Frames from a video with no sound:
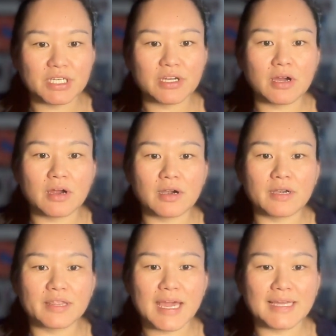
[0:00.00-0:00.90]
A
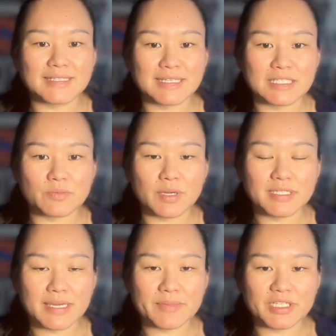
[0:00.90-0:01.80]
card that has at least 1
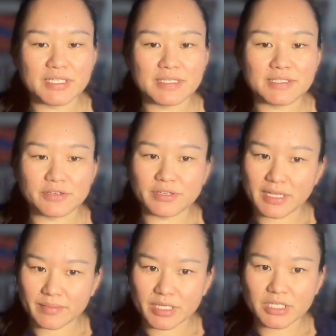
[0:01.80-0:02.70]
damage is considered
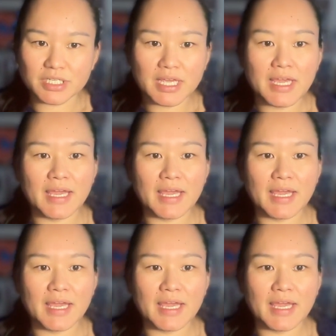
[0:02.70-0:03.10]
damage.